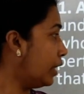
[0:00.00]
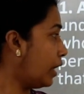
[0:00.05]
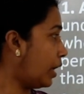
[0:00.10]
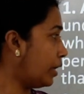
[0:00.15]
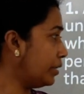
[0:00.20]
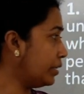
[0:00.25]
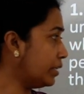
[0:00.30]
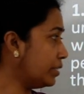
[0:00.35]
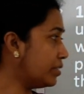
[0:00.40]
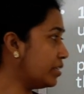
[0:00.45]

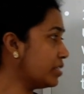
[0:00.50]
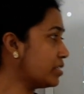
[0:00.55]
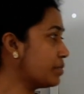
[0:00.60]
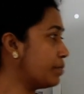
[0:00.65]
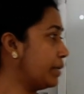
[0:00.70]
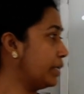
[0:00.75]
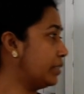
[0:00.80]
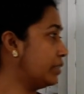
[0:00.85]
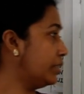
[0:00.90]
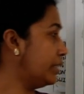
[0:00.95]
Under this
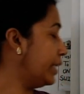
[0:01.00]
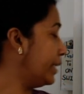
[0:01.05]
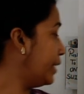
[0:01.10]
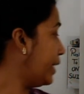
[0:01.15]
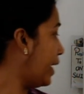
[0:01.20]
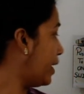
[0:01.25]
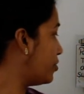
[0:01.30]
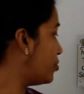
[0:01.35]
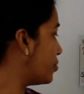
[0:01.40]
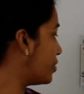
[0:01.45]
method,
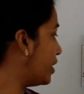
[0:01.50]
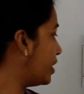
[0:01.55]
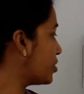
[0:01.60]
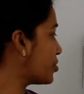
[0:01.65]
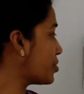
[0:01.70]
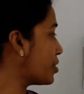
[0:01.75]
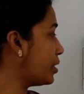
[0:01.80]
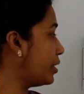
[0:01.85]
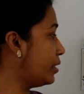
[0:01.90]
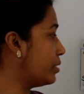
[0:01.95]
an
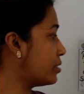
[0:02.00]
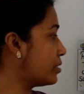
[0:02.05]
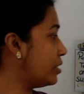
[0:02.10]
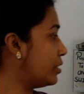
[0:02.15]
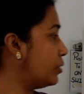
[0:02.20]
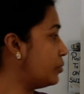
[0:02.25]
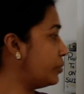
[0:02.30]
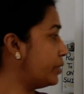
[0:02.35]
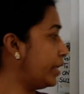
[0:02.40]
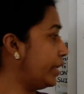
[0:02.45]
educational
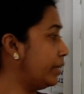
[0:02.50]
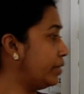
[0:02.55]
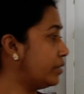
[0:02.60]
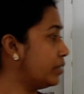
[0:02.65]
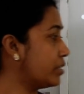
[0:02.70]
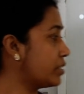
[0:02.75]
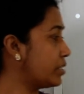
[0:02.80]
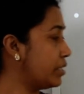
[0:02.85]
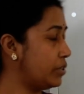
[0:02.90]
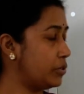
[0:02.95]
institute
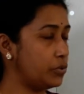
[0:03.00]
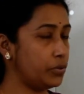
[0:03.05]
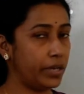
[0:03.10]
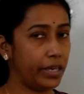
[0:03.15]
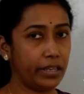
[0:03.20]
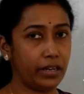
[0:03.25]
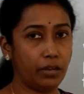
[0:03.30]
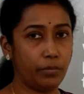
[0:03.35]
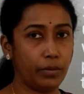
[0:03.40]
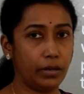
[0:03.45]
enters into
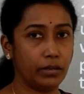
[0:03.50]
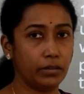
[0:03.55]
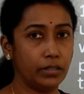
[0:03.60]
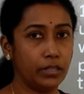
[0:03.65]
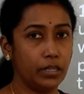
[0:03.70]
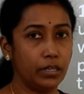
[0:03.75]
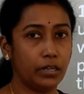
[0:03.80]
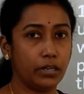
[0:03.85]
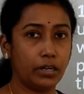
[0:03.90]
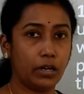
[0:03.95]
agreement.
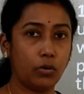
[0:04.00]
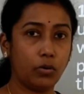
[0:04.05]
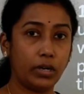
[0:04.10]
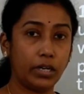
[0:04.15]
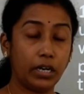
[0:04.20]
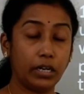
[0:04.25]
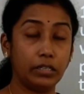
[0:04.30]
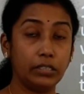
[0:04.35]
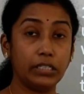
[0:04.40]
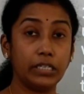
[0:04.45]

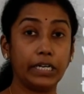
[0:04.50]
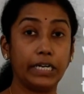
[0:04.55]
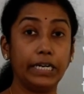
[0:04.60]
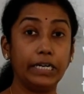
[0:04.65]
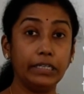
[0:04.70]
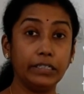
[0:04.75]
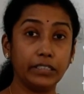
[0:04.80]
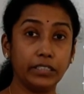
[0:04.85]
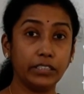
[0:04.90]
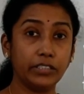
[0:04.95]
Now under
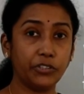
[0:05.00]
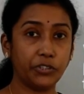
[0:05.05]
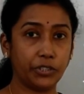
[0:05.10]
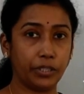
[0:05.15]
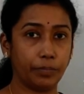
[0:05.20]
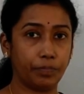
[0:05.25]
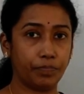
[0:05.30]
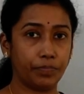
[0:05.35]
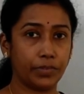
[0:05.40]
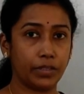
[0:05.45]

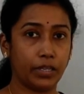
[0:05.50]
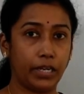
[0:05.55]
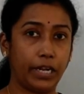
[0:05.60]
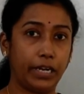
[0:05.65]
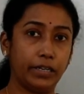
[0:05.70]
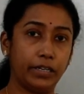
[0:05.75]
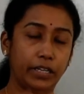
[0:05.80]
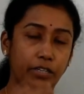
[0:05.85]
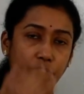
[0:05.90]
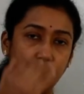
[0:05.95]
internship,
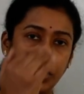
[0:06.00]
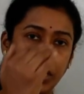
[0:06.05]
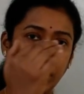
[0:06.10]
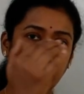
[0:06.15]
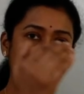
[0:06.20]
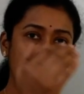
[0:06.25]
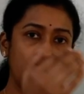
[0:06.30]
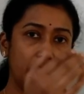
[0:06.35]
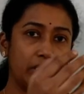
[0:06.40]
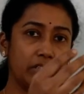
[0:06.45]
an
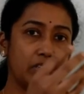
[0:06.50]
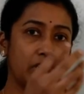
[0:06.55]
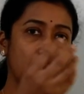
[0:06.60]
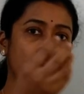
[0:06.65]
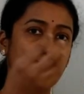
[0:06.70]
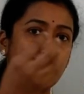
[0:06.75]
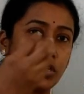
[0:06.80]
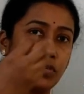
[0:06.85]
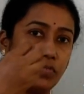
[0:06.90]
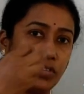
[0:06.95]
educational
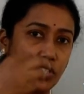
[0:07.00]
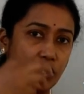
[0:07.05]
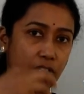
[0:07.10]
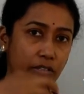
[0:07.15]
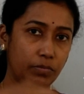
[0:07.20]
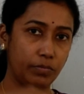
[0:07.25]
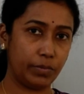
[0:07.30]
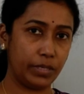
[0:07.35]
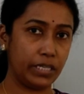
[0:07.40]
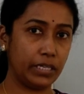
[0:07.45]
institution which
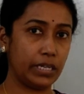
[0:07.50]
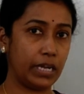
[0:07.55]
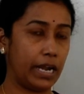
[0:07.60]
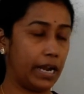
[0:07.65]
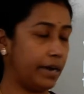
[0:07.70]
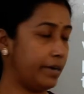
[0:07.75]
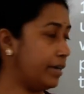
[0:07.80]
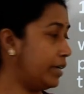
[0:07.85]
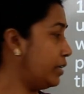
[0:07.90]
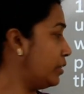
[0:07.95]
will be
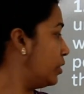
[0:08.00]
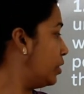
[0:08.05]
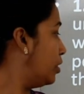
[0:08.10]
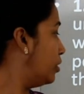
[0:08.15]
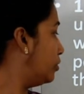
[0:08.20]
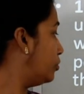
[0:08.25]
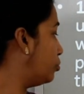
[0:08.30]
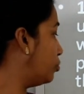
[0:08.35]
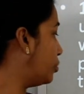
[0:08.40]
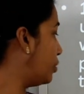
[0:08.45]
added
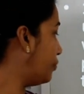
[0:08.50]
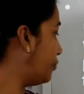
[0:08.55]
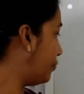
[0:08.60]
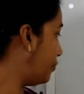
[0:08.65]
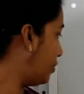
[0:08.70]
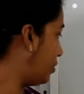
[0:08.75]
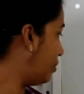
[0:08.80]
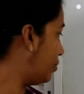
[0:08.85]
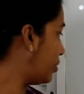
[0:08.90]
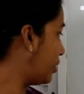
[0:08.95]
to the
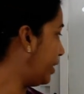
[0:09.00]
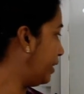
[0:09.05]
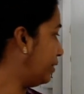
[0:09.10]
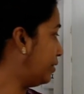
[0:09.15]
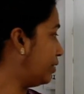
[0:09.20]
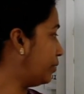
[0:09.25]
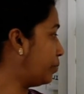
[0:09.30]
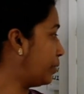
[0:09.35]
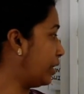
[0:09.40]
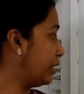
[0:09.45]
firm or
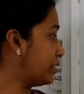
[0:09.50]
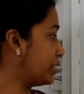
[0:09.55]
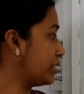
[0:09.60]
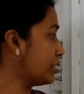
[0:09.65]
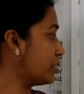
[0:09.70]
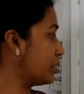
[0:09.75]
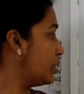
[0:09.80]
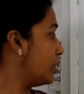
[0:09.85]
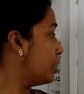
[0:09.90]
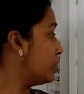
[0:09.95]

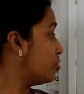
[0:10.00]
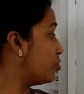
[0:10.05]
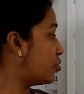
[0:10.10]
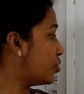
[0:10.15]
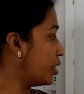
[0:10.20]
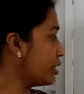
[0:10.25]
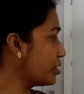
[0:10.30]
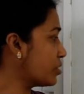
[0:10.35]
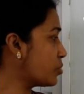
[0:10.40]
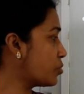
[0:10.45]
enterprises
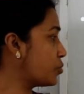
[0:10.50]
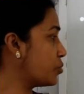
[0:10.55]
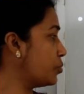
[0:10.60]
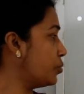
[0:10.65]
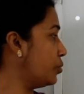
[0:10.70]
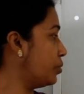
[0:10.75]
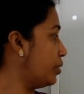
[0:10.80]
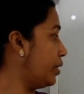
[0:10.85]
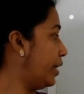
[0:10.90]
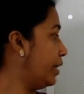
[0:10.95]
just
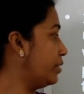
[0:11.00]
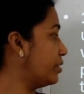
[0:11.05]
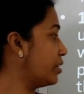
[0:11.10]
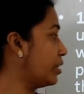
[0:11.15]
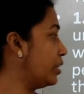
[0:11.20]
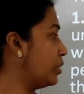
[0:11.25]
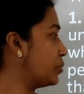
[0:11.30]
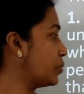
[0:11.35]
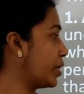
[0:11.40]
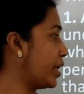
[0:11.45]
to enter
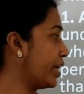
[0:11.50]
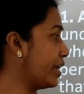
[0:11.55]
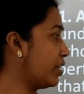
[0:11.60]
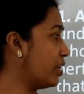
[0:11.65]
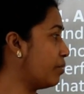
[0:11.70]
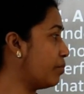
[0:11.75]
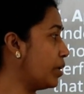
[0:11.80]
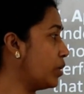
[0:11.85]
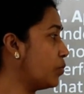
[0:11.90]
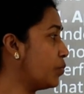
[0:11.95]
into an
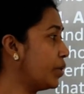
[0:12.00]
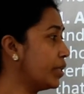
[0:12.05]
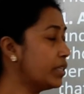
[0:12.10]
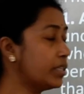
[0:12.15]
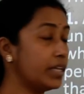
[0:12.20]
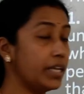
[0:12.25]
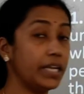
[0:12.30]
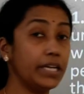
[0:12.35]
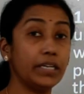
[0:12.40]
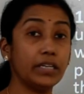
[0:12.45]
agreement with
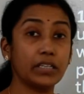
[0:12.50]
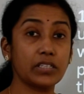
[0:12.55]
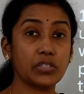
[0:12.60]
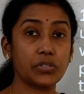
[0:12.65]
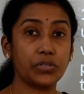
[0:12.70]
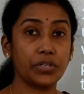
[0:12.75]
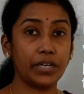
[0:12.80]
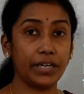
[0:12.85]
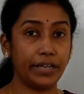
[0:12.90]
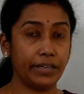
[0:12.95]

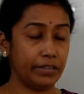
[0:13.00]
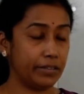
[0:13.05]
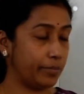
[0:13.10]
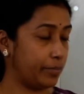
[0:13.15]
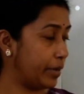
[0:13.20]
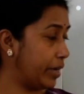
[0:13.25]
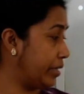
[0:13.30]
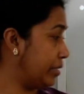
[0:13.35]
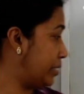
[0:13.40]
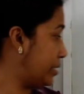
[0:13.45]
industrial
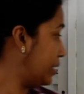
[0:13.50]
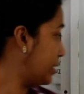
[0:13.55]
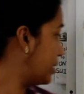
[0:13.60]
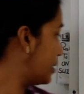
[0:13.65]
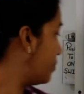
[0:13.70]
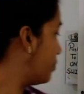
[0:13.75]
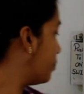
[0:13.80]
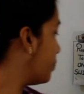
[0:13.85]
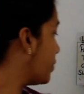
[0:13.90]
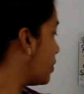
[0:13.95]

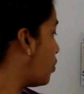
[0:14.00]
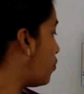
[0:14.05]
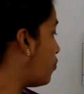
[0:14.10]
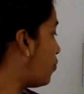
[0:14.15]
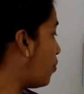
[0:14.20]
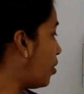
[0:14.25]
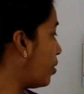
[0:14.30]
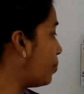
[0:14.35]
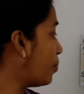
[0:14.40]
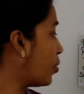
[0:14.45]
enterprises
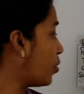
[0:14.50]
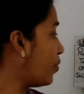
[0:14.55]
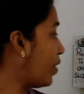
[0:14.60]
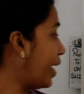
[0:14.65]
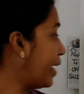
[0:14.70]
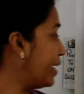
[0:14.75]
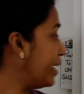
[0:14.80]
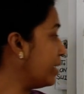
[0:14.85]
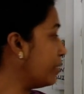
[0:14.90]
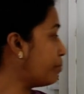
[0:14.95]
for
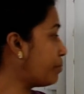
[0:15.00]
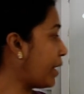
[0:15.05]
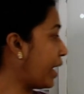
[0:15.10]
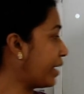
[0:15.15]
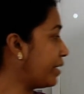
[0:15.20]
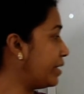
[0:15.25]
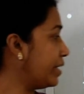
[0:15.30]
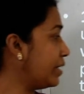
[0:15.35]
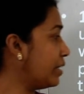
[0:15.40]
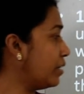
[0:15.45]
providing
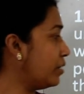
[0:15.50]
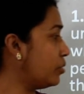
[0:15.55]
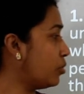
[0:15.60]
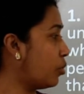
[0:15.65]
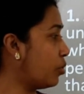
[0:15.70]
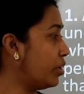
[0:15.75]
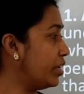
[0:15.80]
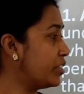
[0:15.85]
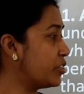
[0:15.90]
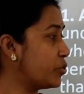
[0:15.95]
practical
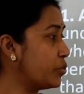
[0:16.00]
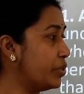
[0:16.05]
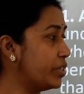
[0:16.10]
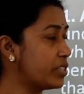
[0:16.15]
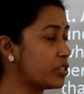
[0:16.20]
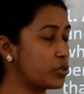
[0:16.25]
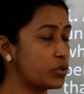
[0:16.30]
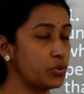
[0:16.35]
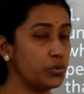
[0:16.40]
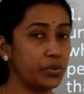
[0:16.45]
knowledge to
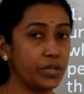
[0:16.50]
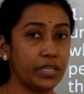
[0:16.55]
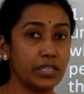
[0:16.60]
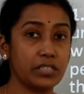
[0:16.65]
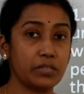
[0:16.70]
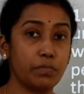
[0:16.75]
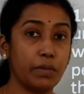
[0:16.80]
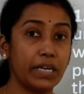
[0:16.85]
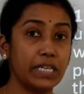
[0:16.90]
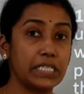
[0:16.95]
its
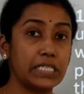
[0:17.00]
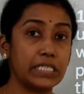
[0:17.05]
students by